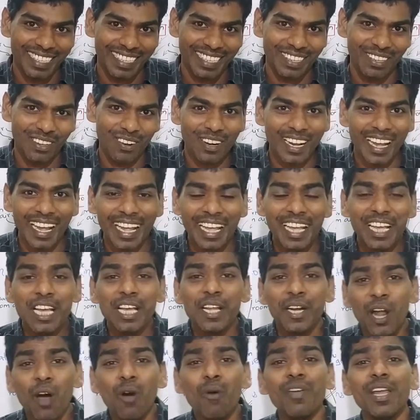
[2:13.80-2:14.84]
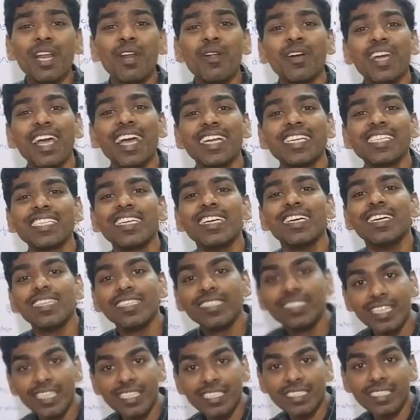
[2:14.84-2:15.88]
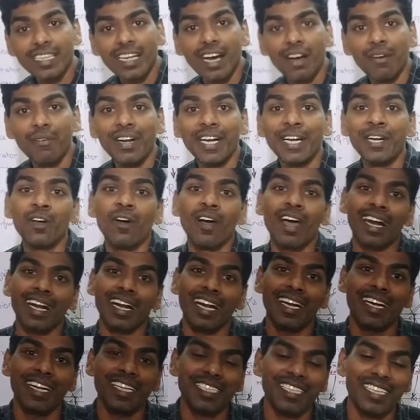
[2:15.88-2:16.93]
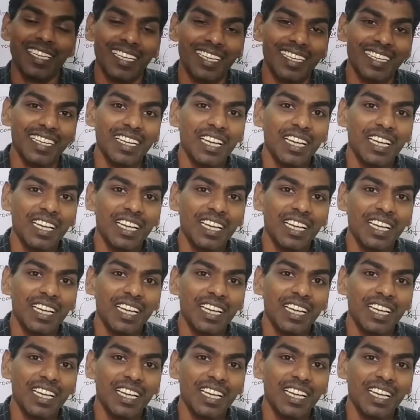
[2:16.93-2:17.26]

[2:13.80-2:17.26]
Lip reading: Okay, now we look at this window air conditioner.